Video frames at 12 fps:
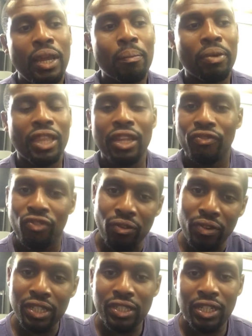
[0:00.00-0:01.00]
But then for the
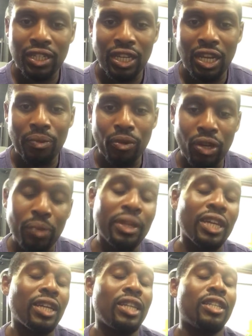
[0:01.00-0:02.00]
rest of the time, you want to
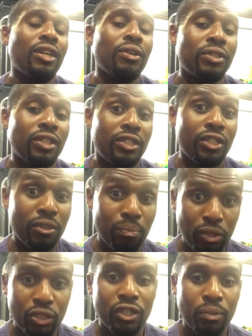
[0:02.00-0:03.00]
be in ketosis as much